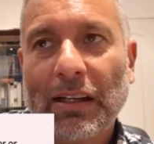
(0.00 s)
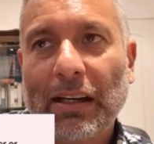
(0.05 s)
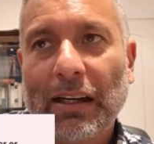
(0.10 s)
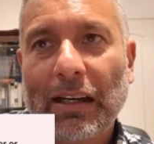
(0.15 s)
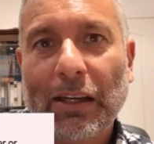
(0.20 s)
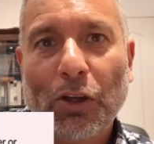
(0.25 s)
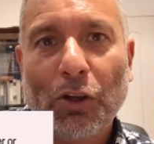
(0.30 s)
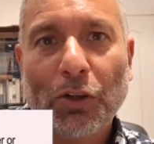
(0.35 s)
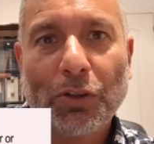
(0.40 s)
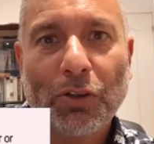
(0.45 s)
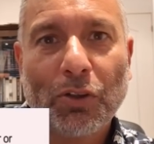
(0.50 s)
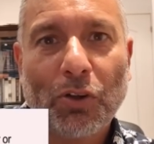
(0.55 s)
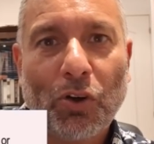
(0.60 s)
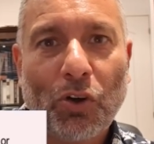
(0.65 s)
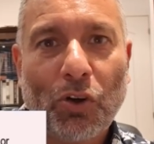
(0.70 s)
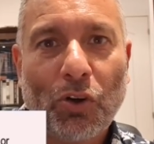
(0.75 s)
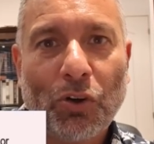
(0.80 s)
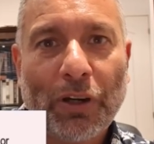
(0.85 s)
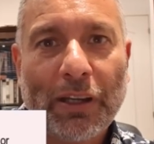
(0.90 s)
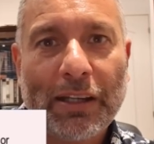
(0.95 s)
a lot
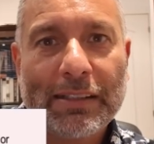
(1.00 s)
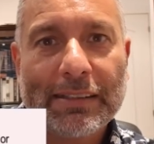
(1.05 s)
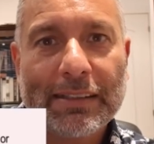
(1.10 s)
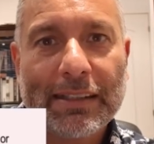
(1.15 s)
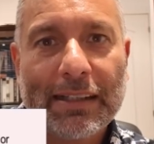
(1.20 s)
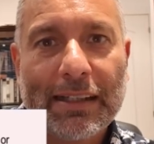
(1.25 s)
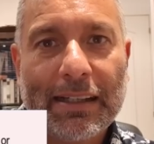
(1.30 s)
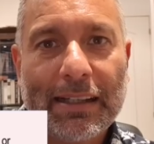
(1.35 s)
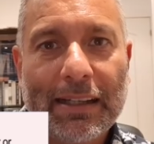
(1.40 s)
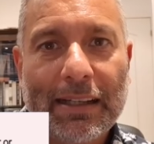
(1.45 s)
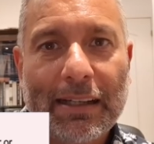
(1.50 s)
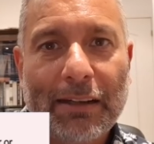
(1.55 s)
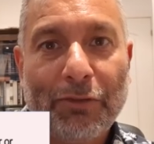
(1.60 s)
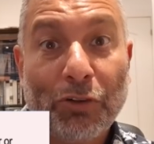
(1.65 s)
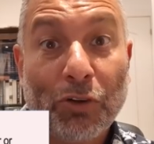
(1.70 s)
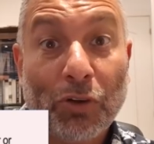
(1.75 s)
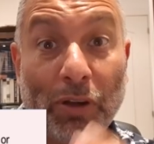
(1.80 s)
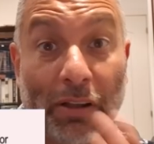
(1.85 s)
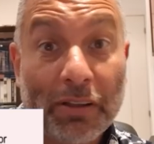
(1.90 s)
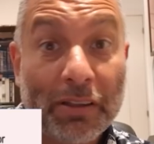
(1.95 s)
on it
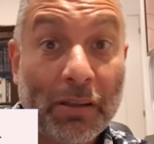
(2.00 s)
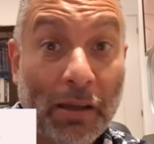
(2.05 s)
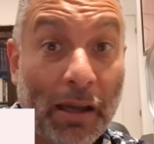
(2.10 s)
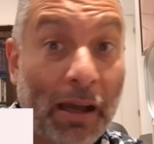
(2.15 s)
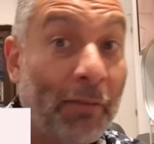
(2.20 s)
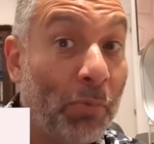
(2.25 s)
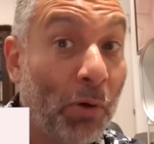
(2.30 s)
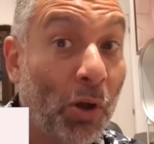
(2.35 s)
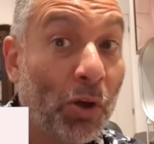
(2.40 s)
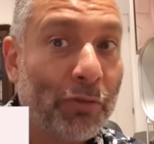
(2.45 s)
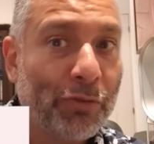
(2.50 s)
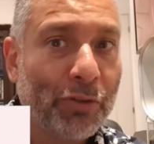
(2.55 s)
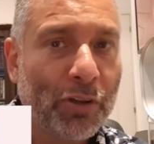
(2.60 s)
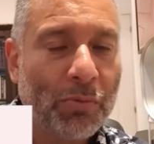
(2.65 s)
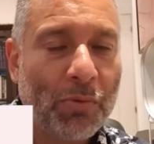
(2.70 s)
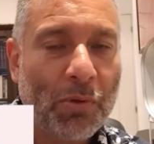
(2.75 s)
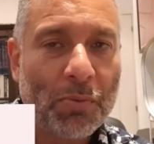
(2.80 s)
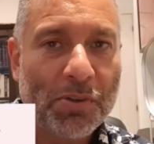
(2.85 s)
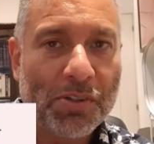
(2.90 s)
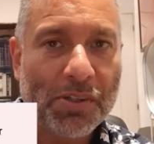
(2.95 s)
for a blog for the
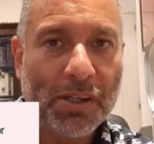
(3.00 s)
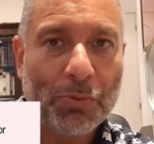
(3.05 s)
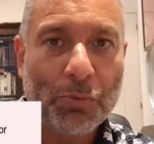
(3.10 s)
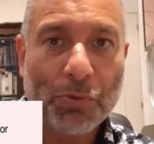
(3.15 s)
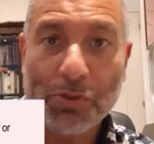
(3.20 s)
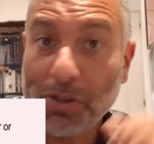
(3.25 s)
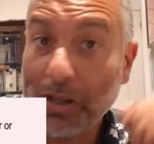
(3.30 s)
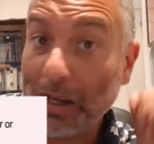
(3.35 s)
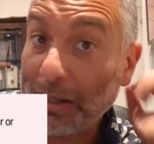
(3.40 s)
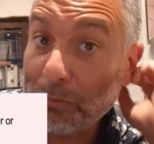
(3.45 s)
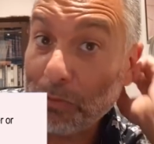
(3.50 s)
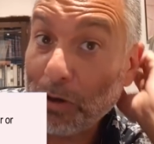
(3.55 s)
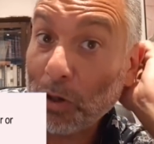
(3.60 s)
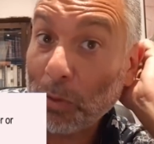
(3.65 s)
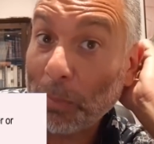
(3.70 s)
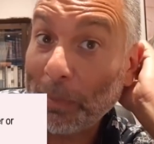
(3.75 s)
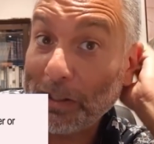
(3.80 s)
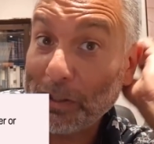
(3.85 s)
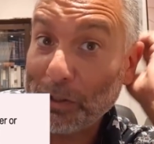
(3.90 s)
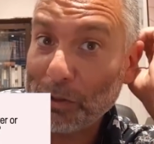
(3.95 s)
BBC, which I
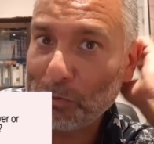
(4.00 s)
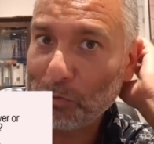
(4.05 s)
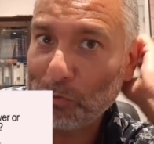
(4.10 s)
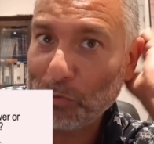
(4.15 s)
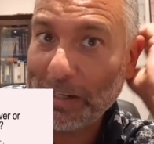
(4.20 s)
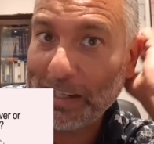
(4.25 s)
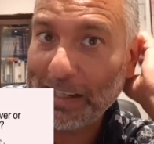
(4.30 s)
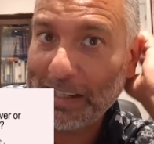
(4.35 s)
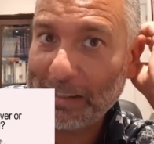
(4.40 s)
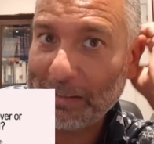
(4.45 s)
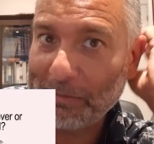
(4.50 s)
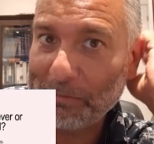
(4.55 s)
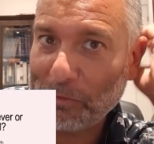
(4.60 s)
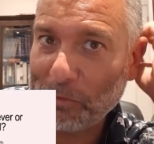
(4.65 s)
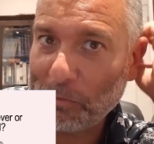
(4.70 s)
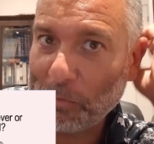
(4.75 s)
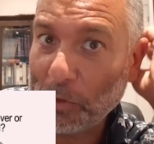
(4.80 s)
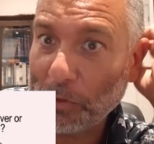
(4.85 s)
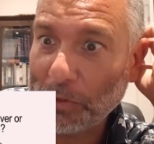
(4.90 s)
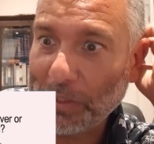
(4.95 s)
recommend you reading
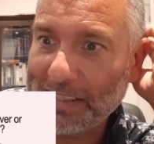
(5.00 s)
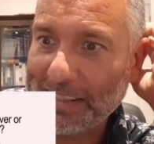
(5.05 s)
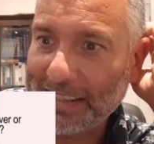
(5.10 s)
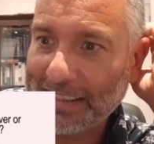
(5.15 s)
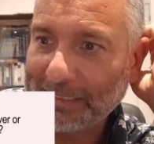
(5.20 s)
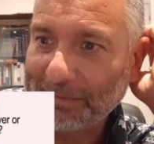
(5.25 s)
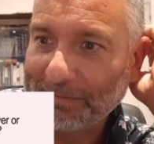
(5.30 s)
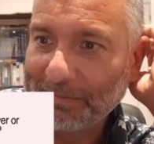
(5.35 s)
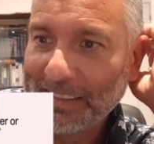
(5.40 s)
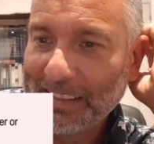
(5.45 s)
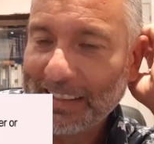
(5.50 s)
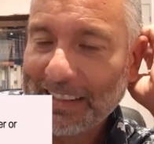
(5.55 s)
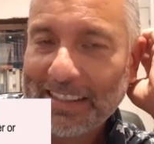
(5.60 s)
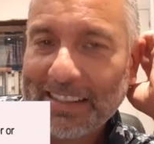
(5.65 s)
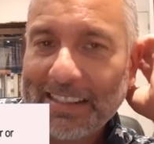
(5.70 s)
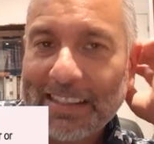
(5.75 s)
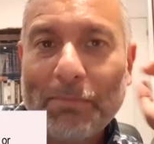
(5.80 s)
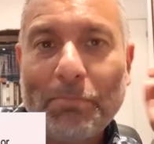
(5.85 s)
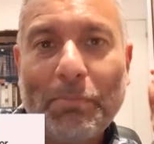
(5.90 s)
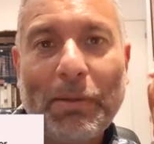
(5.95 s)
for more detail.
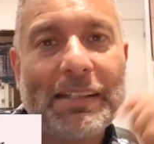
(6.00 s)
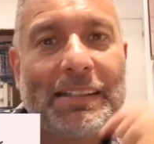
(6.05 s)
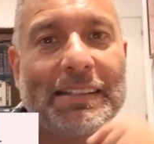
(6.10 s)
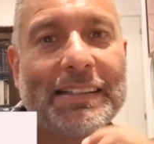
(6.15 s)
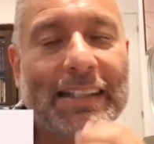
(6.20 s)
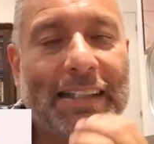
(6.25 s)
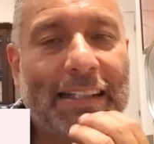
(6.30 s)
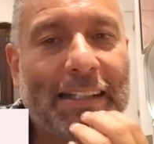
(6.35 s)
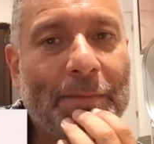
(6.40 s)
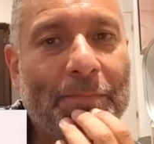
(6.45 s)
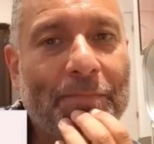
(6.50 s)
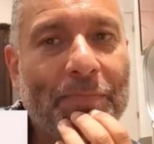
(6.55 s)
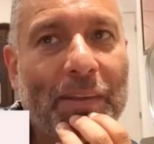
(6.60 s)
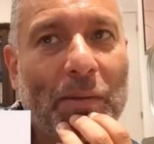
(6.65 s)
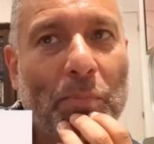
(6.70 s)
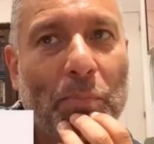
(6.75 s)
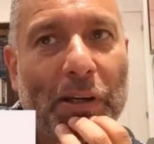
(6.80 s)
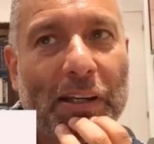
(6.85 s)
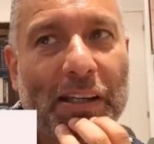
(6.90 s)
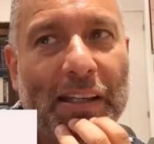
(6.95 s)
But
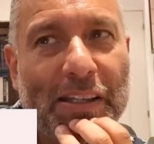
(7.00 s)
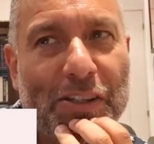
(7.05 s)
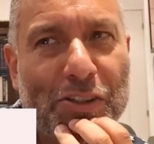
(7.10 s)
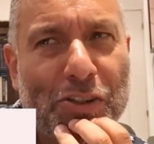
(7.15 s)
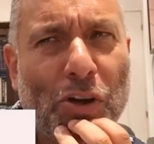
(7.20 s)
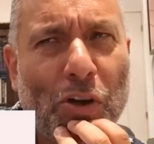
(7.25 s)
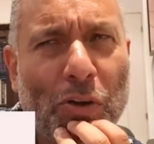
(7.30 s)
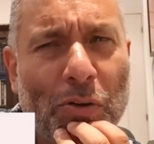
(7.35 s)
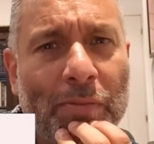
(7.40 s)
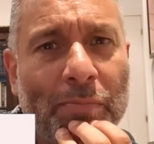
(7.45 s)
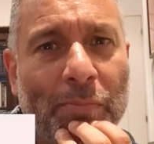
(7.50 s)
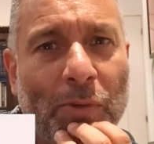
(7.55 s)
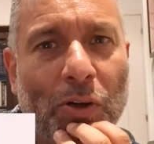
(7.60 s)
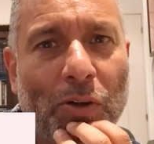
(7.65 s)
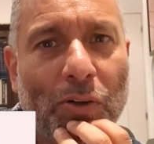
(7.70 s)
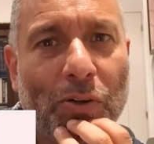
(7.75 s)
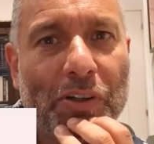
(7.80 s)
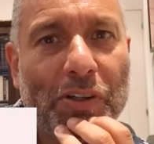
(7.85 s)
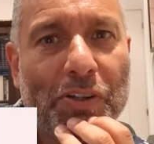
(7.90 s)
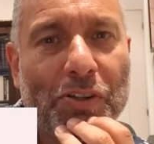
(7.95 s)
he's shown
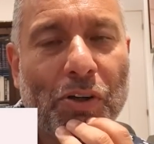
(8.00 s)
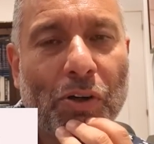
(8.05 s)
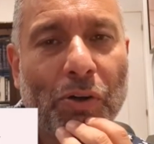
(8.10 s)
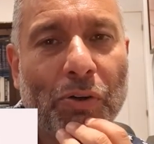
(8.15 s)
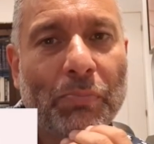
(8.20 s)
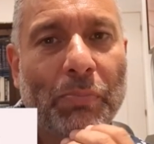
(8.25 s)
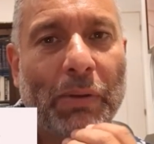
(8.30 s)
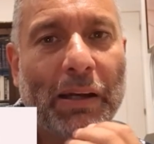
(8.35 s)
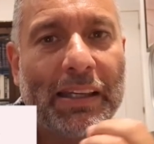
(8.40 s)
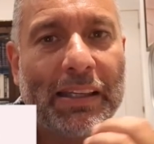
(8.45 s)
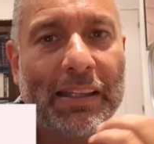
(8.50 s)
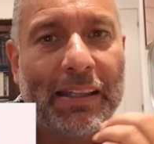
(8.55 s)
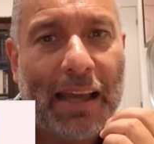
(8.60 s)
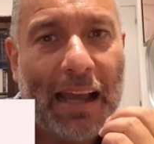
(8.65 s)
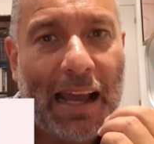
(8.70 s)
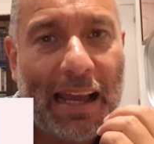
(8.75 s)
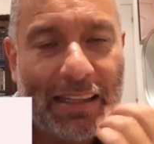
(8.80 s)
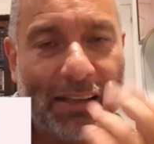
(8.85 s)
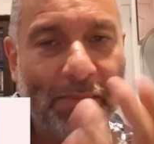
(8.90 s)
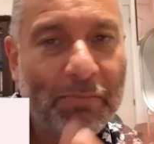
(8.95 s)
more. He's shown by
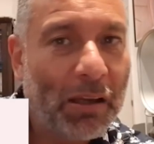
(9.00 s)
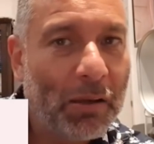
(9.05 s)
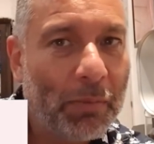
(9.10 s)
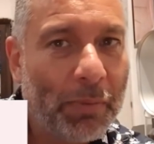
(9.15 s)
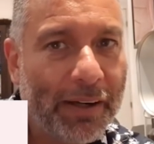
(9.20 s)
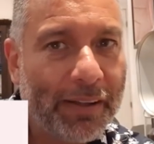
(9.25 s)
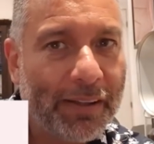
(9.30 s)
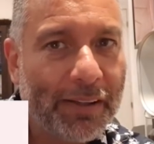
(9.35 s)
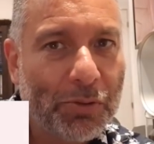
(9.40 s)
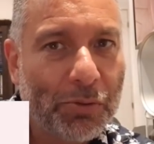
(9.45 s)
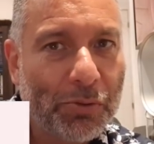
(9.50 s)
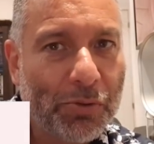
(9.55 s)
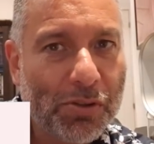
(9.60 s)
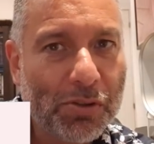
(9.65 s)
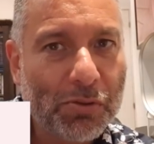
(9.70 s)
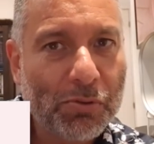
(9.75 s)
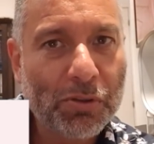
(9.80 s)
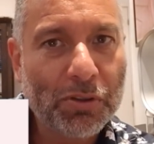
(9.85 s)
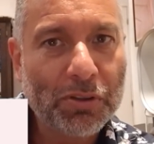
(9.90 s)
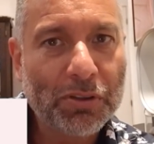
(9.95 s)
adding Valverde to the
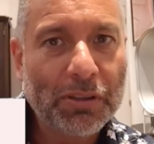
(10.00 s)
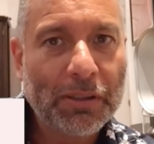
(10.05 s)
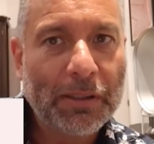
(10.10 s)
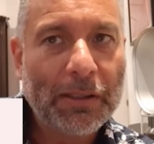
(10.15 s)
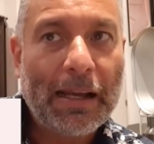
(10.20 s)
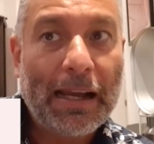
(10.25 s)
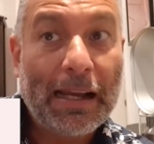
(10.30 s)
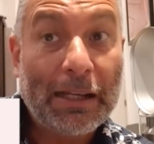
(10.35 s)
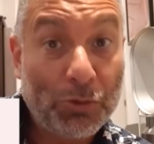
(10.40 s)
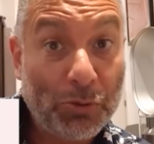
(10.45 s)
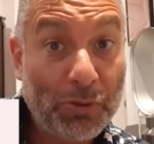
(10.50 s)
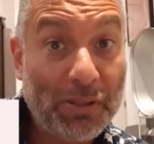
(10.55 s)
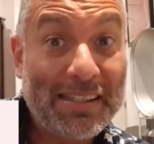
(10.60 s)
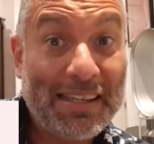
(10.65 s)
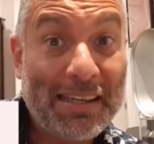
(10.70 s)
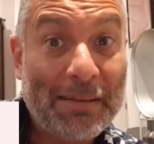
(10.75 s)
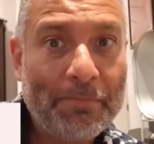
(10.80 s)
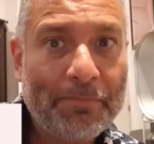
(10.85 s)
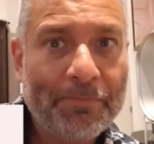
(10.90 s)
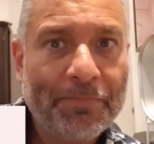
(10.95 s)
squad and to the
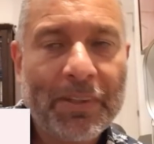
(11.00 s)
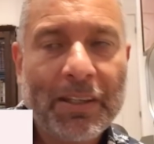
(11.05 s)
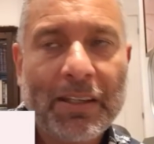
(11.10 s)
team.